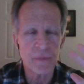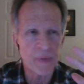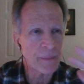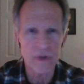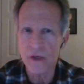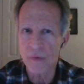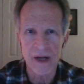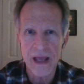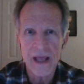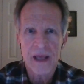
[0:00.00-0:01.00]
people can
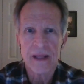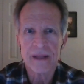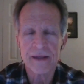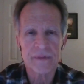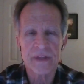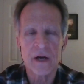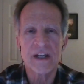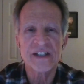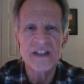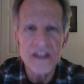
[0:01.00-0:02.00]
run. There
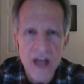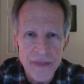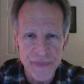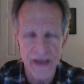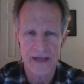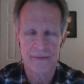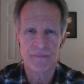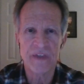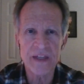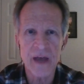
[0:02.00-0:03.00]
is nothing,
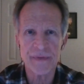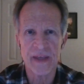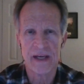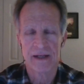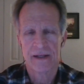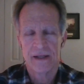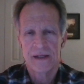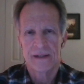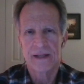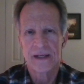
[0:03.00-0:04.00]
nothing
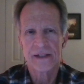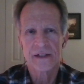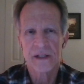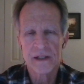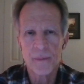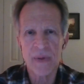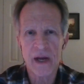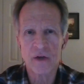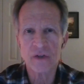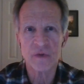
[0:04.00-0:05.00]
that is
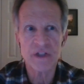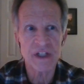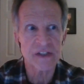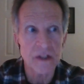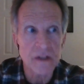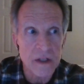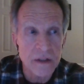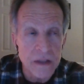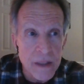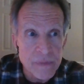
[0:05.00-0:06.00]
compared to just the
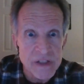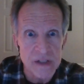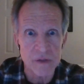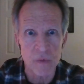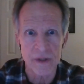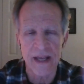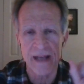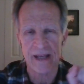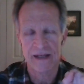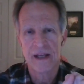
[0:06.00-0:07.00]
glimpses we're
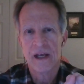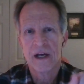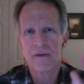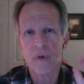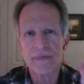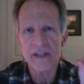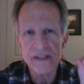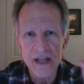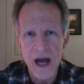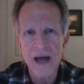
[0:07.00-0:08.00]
getting of
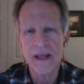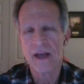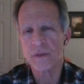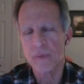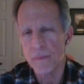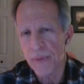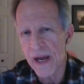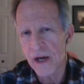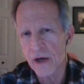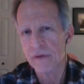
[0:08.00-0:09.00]
this God has
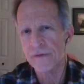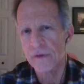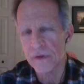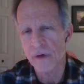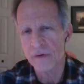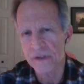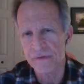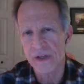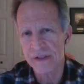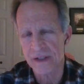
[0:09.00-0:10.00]
prepared for those
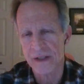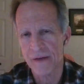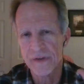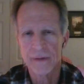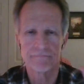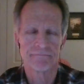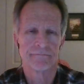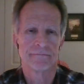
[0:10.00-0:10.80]
of us that love Him.